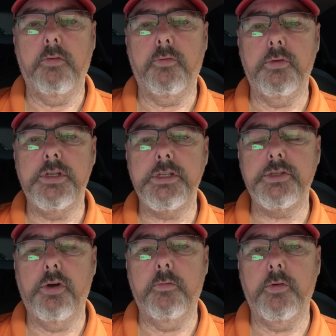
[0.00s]
for just
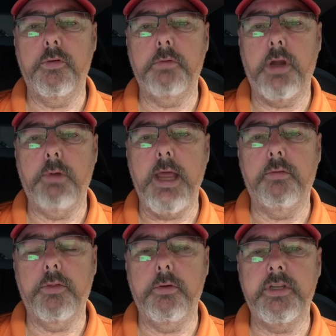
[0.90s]

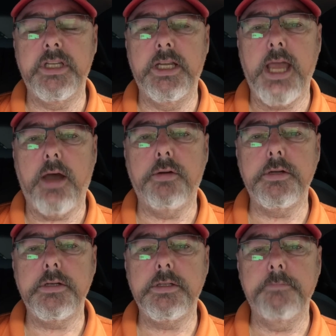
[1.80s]
around 13
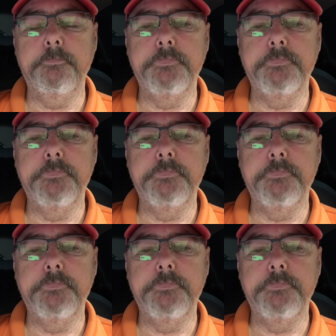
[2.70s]
hours.